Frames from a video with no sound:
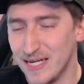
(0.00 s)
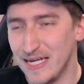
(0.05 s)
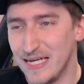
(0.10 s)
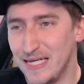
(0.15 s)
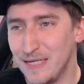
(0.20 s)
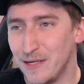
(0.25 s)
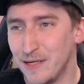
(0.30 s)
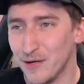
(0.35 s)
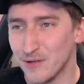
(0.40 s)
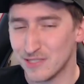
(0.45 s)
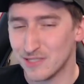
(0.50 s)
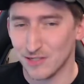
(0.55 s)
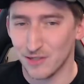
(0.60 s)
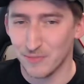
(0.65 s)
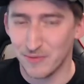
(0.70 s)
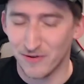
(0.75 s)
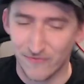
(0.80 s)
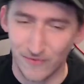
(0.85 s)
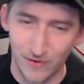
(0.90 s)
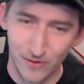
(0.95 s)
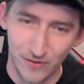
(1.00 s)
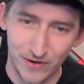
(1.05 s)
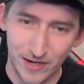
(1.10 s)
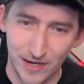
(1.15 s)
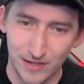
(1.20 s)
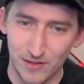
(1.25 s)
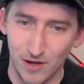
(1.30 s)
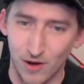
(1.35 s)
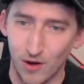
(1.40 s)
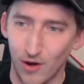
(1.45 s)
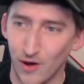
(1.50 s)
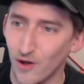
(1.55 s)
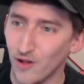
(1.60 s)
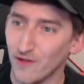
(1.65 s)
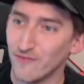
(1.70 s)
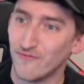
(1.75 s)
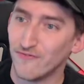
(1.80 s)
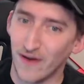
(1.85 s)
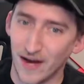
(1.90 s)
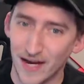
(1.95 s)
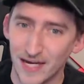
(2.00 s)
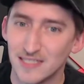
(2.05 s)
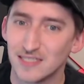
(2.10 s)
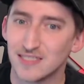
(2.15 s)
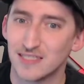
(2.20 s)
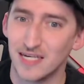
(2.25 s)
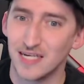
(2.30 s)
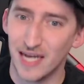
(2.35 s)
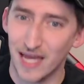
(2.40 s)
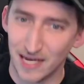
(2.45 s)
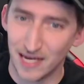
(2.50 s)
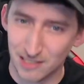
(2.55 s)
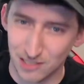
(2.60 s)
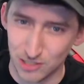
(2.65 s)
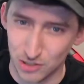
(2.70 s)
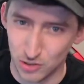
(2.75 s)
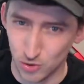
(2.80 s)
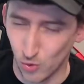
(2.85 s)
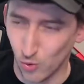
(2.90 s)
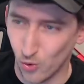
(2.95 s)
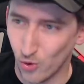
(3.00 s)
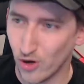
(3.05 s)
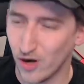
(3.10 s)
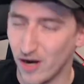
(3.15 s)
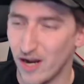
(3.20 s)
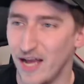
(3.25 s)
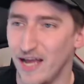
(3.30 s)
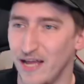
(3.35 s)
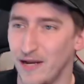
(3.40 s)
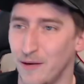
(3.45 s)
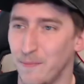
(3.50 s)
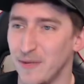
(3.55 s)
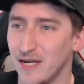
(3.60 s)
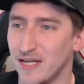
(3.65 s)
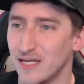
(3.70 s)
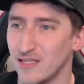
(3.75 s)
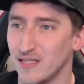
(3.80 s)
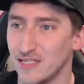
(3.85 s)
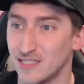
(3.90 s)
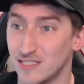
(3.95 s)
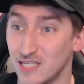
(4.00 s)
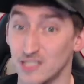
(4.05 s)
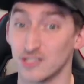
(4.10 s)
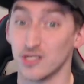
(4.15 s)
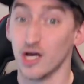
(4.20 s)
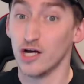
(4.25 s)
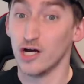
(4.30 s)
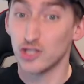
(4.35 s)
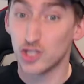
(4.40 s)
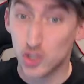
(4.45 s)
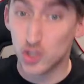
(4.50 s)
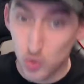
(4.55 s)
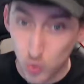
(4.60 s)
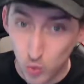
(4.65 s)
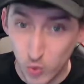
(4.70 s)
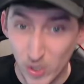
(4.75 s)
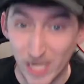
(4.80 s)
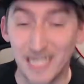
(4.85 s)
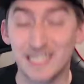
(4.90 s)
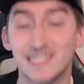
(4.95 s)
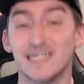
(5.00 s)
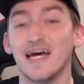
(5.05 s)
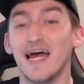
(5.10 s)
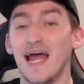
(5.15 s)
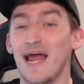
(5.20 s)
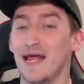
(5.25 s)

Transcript: He goes a little bit further down the hall, finds the next door, and immediately says, Sweet,